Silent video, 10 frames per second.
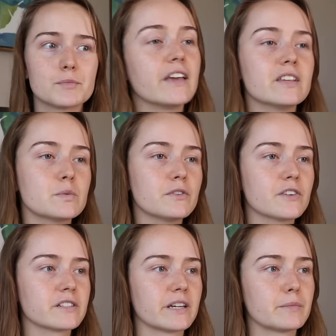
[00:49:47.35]
In this one, for
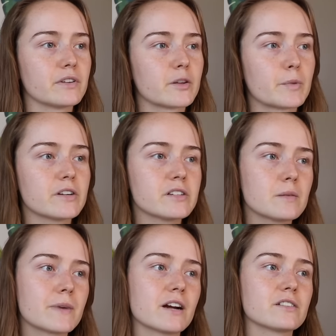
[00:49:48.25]
example, the person
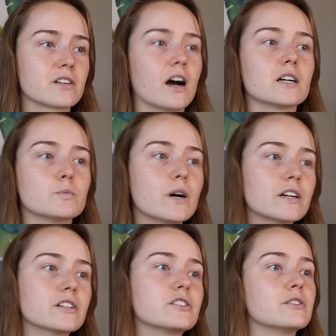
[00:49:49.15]
compares Kangen
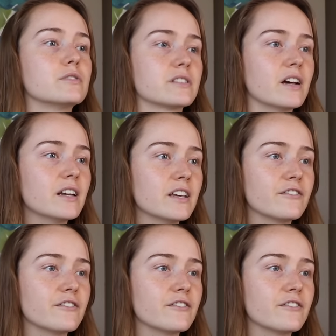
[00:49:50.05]
water to Dasani,